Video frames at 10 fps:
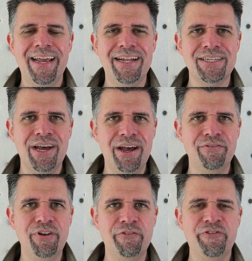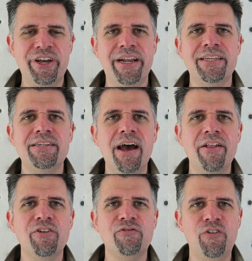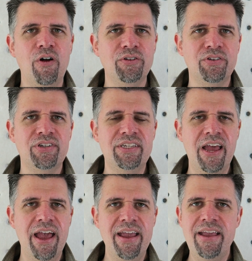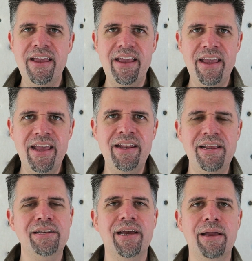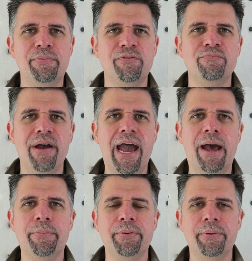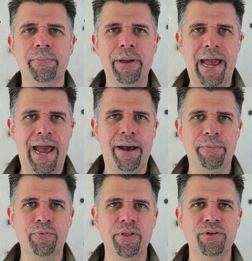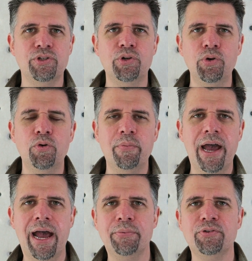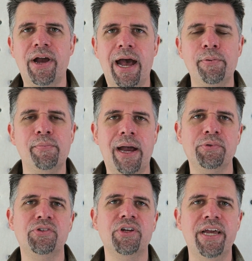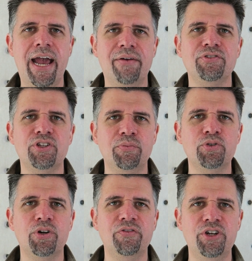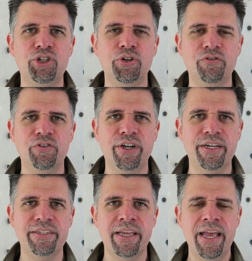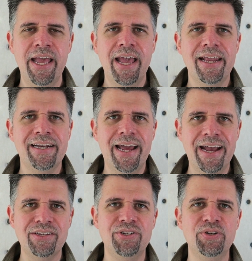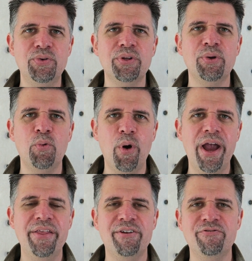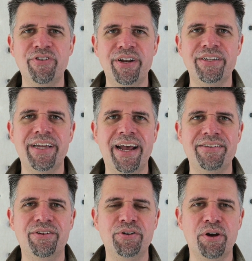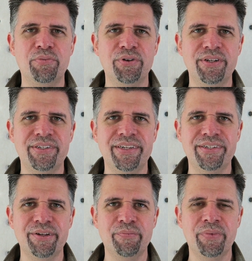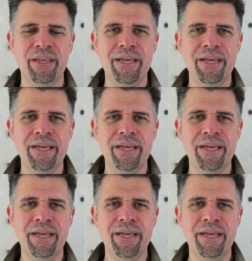it's kind of iffy, and it's not the fault of Stay. Any type of map app, whether it's Google Maps or Apple Maps, is going to have some sort of issue in Venice. And it has to do with the way that Venice has their numbering system.